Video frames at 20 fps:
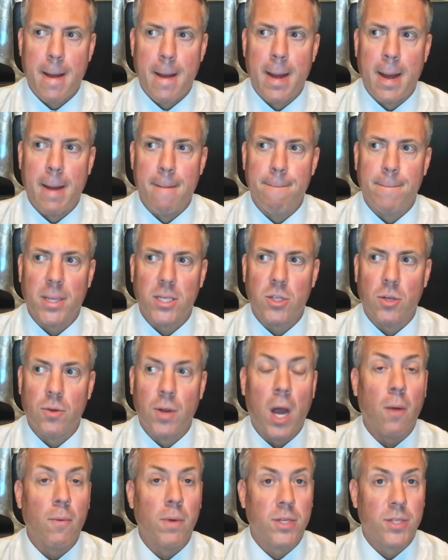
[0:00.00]
Um, so
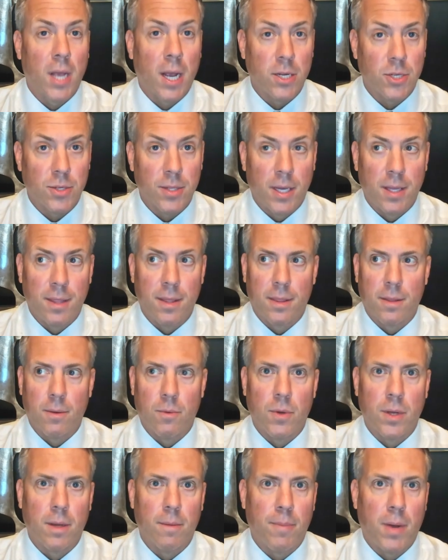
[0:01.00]
not recession. They think that
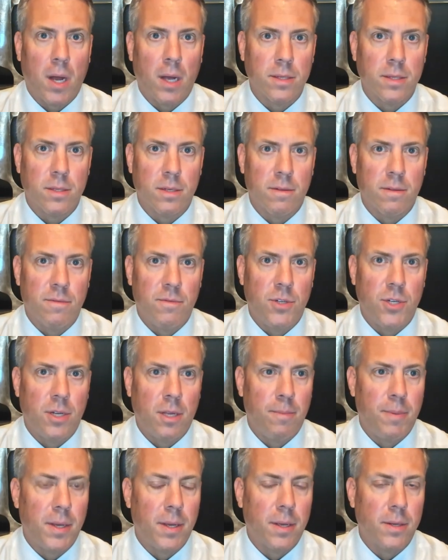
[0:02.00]
we'll get positive
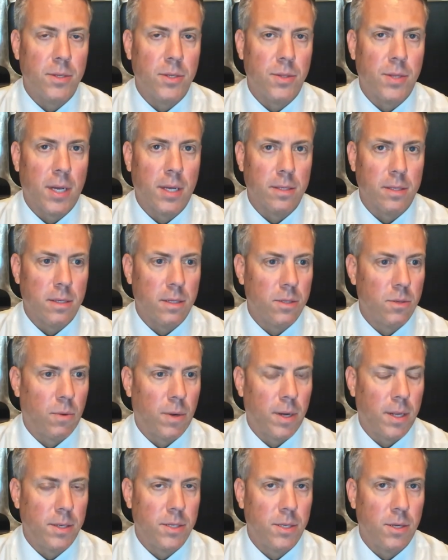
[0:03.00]
GDP in
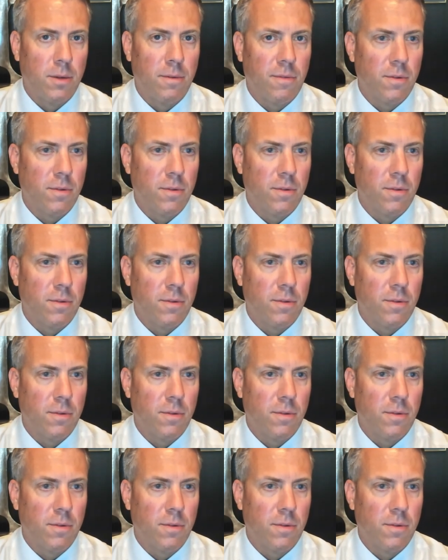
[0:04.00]
2022.